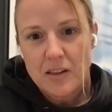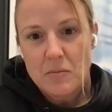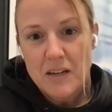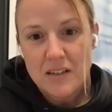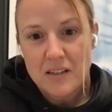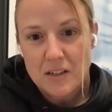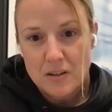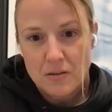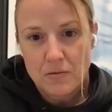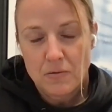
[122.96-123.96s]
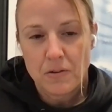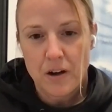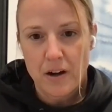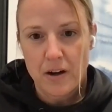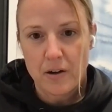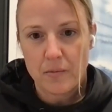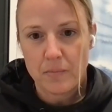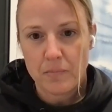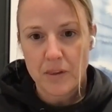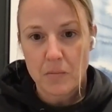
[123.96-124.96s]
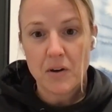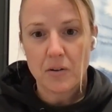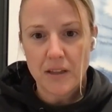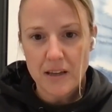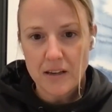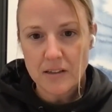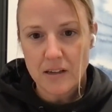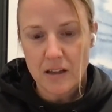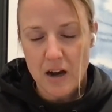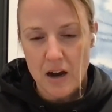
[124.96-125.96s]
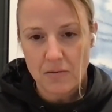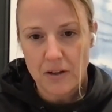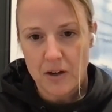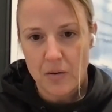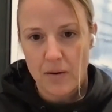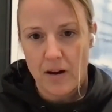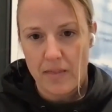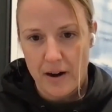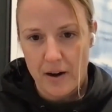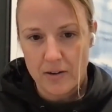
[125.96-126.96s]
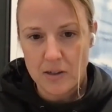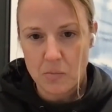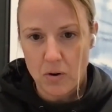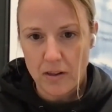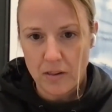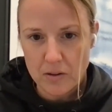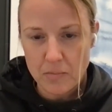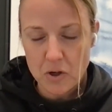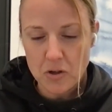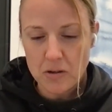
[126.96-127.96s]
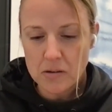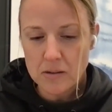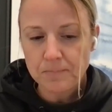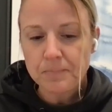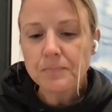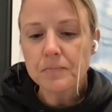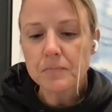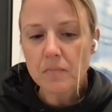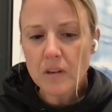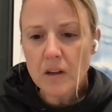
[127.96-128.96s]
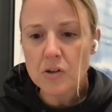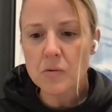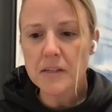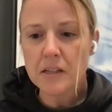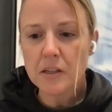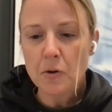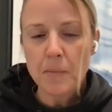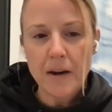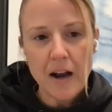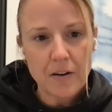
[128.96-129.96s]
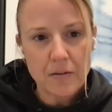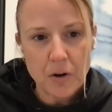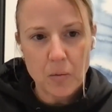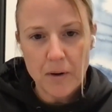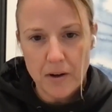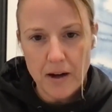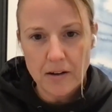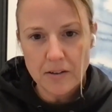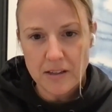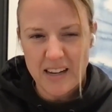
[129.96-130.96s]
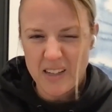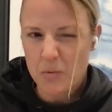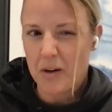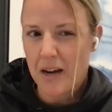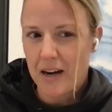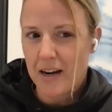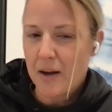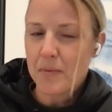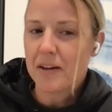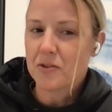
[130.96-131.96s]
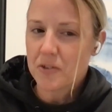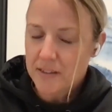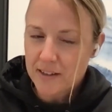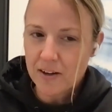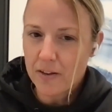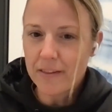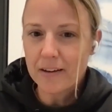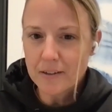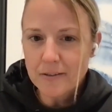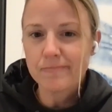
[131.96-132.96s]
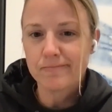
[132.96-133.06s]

in the midst of the Middle East and the conflict going on there and supporting those missions. So it was a little bit out of our wheelhouse, and that's what kind of got me interested in all this.